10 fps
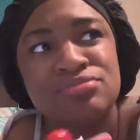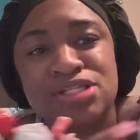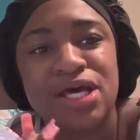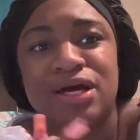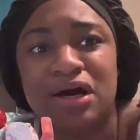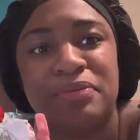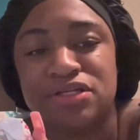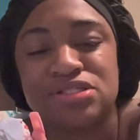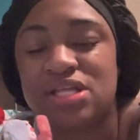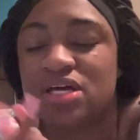10 good
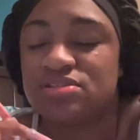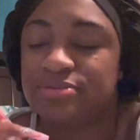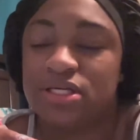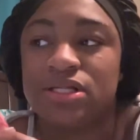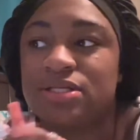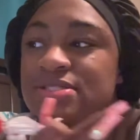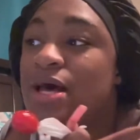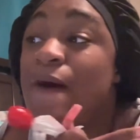pictures. Like, it's ridiculous.